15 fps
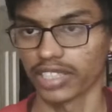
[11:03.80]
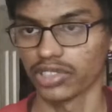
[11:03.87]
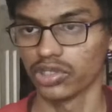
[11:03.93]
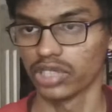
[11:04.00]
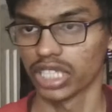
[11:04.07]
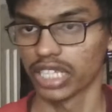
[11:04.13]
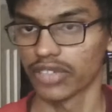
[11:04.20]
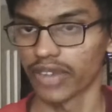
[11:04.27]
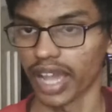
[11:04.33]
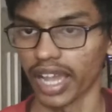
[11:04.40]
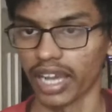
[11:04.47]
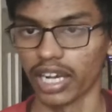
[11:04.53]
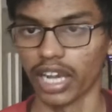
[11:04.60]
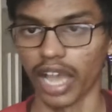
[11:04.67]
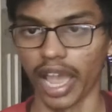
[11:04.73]
usually
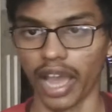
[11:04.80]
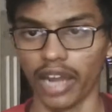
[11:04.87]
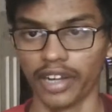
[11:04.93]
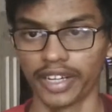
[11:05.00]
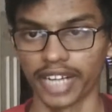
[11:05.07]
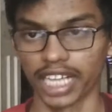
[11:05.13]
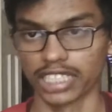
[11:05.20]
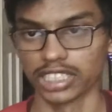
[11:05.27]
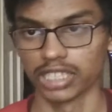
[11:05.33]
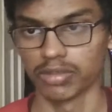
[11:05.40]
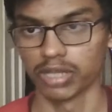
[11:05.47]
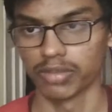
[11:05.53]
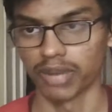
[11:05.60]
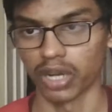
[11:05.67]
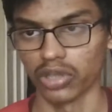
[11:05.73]
via a
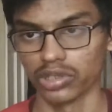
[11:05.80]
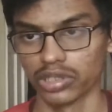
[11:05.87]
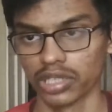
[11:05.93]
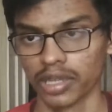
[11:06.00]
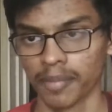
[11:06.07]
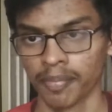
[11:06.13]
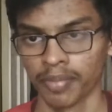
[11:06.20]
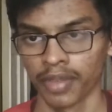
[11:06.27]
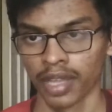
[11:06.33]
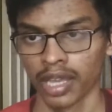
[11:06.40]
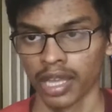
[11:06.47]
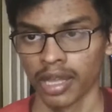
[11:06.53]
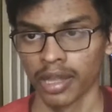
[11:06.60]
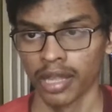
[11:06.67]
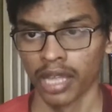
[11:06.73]
transdermal pouch.
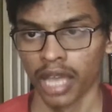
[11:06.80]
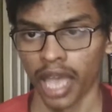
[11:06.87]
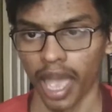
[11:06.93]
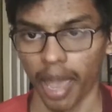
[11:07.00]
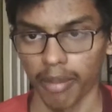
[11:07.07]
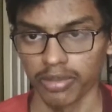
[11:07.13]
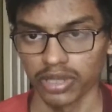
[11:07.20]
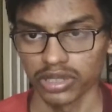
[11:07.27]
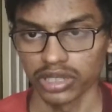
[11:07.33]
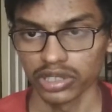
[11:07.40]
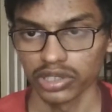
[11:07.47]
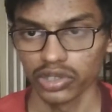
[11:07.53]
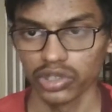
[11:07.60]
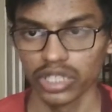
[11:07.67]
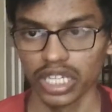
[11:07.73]
Absorption
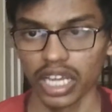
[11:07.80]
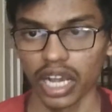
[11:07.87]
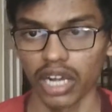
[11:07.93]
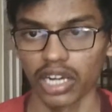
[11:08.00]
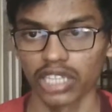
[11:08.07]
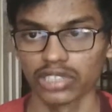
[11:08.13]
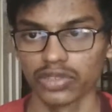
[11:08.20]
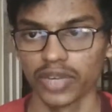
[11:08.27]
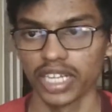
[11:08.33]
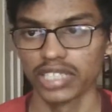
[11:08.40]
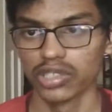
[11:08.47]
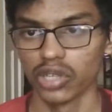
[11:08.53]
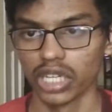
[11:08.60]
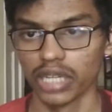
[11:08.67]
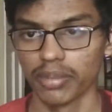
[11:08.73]
usually occurs very
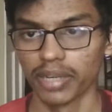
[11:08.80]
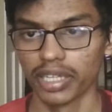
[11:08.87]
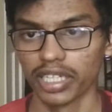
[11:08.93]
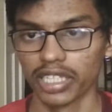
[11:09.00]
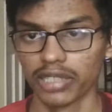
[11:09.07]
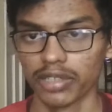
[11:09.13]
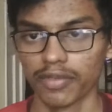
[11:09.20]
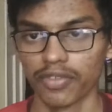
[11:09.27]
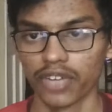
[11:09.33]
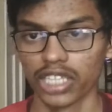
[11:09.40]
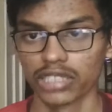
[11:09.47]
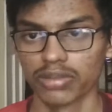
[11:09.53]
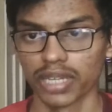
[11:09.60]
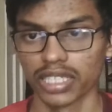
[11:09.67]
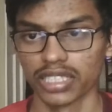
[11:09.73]
slowly, but the
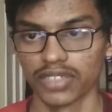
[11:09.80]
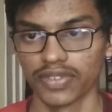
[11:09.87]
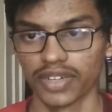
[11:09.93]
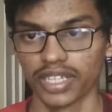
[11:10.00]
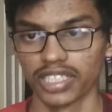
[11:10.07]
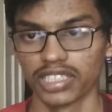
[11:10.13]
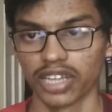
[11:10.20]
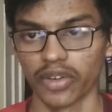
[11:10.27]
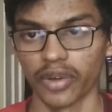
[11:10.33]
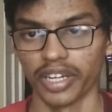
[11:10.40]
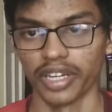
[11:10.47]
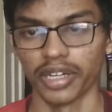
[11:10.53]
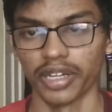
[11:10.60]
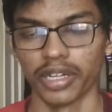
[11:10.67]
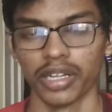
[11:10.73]
first pass effect is
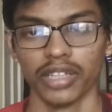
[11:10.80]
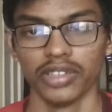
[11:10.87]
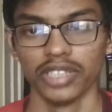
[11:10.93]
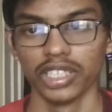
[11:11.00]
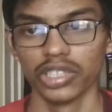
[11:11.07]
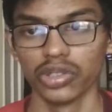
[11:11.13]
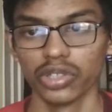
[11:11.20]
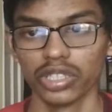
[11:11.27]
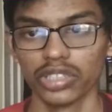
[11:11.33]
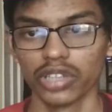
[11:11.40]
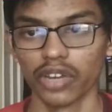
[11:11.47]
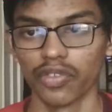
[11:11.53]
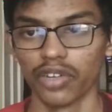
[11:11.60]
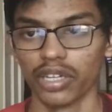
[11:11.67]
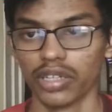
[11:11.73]
avoided. This route is
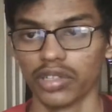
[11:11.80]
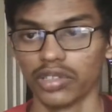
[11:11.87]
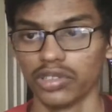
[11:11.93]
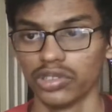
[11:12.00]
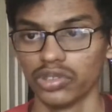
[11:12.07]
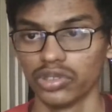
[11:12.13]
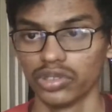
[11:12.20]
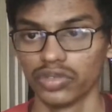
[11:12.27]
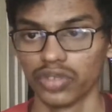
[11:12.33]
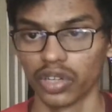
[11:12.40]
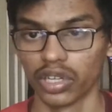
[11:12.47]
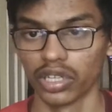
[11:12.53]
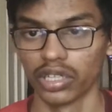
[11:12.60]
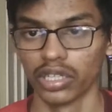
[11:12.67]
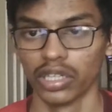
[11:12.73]
often used
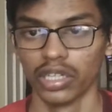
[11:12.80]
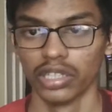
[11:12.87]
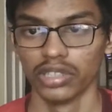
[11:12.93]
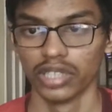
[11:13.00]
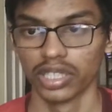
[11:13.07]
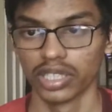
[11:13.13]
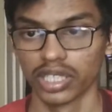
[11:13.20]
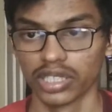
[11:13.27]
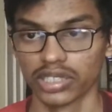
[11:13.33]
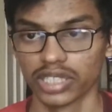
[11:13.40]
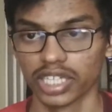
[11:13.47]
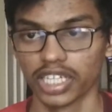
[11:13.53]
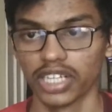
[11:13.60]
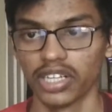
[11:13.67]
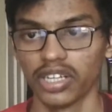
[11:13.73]
for the
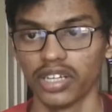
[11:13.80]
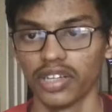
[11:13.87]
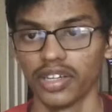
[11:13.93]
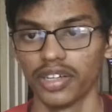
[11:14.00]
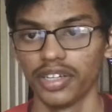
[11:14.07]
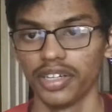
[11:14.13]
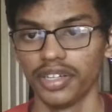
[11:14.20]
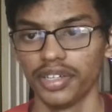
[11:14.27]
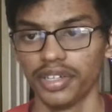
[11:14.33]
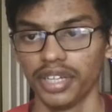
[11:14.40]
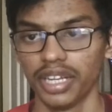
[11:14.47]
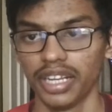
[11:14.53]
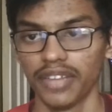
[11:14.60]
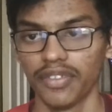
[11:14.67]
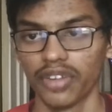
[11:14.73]
sustained
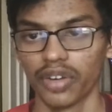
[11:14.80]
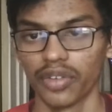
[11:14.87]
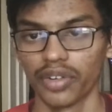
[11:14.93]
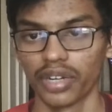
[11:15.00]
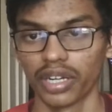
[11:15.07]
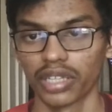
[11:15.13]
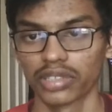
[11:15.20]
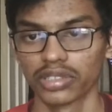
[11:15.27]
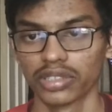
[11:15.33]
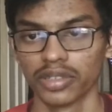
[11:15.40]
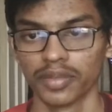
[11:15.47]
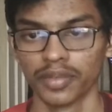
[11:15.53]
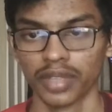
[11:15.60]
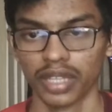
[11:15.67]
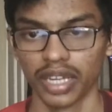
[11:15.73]
delivery of drugs
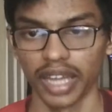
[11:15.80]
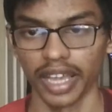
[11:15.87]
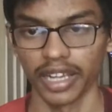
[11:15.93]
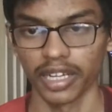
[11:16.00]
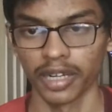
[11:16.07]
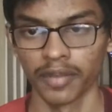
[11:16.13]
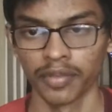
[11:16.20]
like